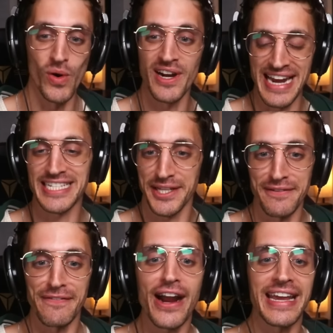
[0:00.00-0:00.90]
we'll get to
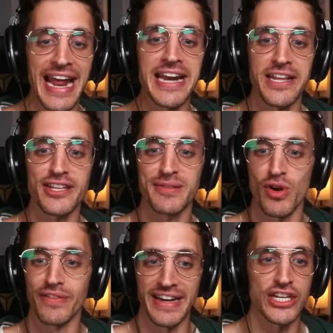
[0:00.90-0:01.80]
the fucking end of this
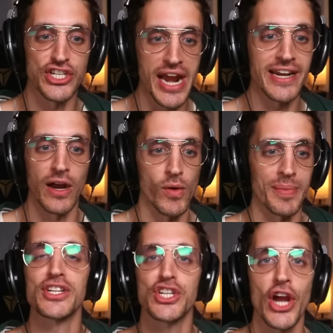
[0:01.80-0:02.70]
movie and Django will
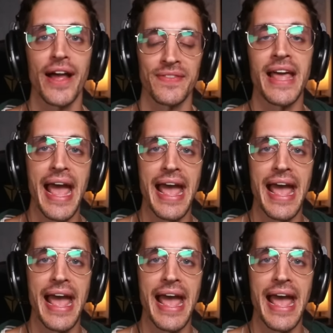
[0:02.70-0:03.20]
be shot in the